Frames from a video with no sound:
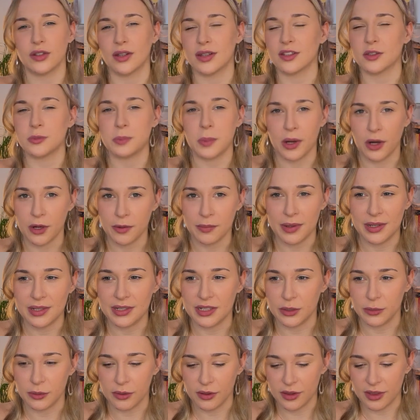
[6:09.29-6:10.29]

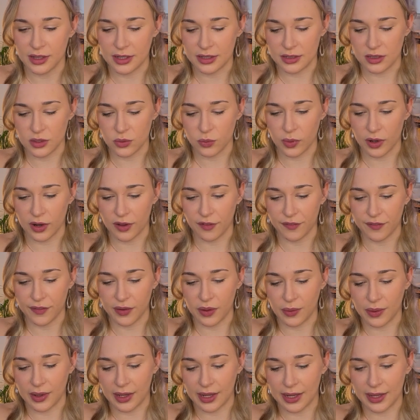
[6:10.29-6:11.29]
experimenting with things is what I
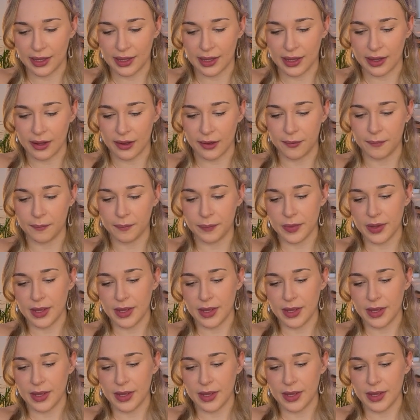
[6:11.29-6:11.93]
feel like here.